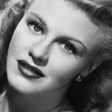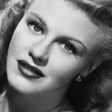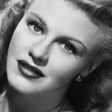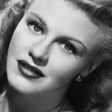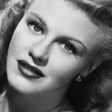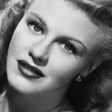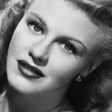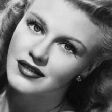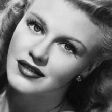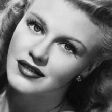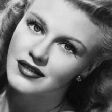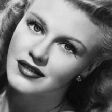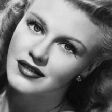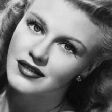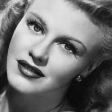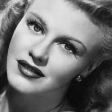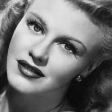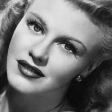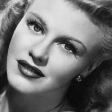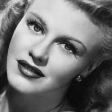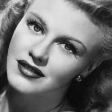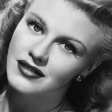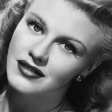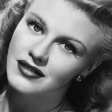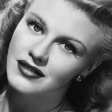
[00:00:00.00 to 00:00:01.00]

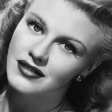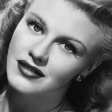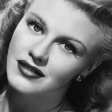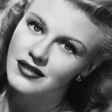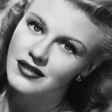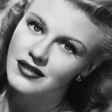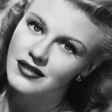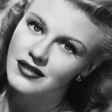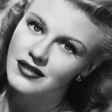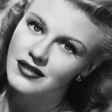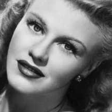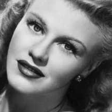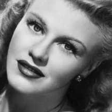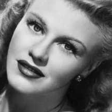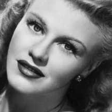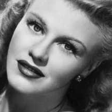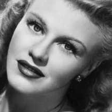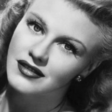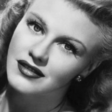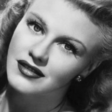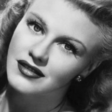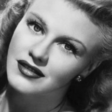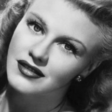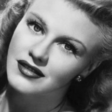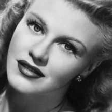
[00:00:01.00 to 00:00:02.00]

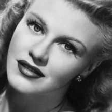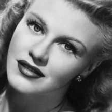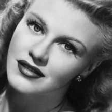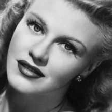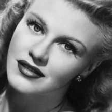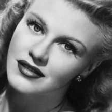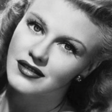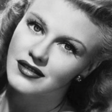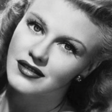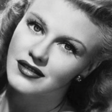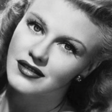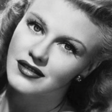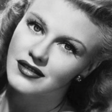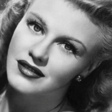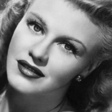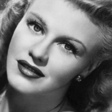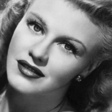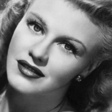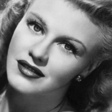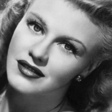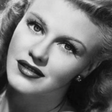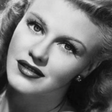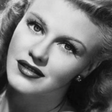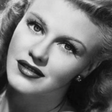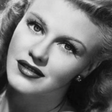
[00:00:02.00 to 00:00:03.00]

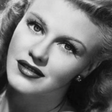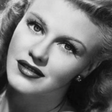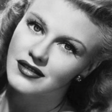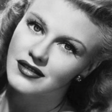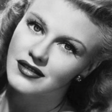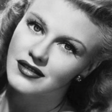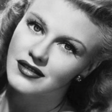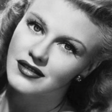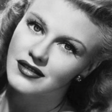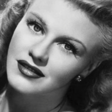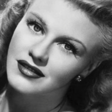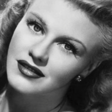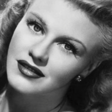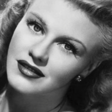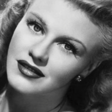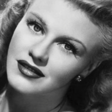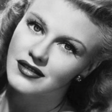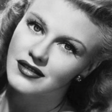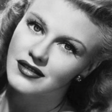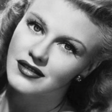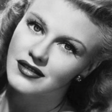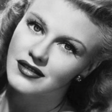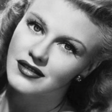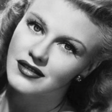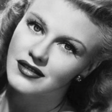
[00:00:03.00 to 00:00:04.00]

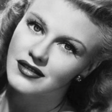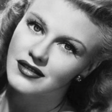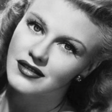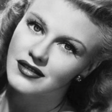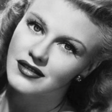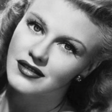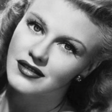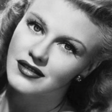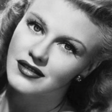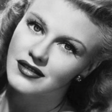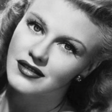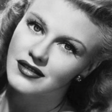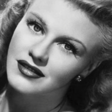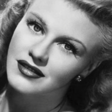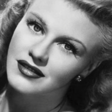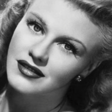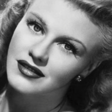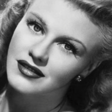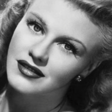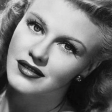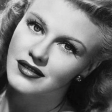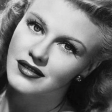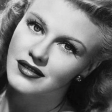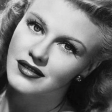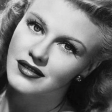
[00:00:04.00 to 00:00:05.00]

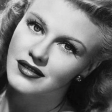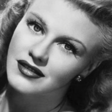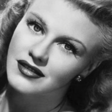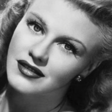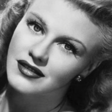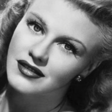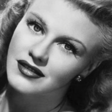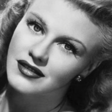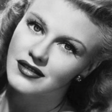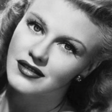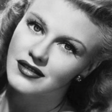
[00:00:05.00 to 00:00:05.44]
This is a still picture; no speech is visible.